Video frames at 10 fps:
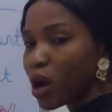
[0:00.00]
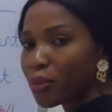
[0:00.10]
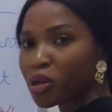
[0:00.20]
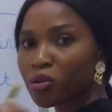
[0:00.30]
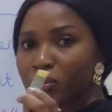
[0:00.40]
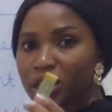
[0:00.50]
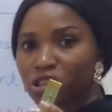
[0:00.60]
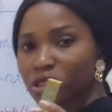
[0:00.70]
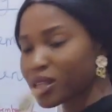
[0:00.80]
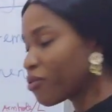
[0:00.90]
I'm going to
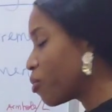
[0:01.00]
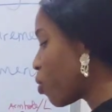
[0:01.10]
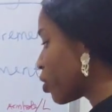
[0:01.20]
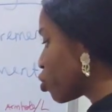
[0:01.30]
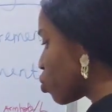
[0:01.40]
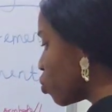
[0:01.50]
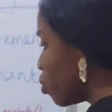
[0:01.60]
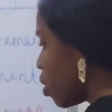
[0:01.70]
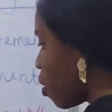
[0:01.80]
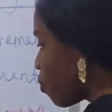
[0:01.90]
measure 7.2
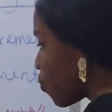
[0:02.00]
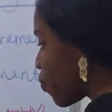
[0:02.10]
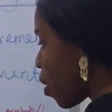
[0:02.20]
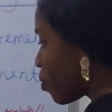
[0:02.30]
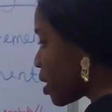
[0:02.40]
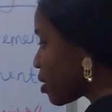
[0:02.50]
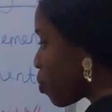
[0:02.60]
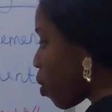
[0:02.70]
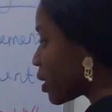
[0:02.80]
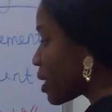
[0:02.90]
from this
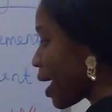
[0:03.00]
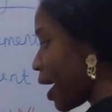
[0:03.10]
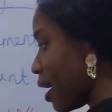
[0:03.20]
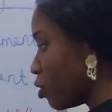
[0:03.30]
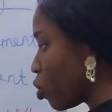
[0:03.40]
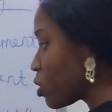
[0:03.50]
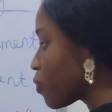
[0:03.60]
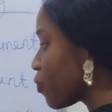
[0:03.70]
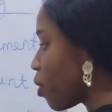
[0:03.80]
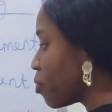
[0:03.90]
point here, not
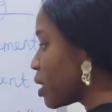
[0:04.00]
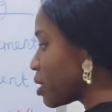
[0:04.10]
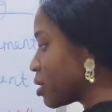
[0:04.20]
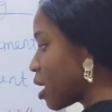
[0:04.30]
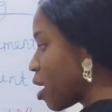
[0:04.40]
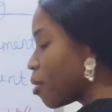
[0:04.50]
from this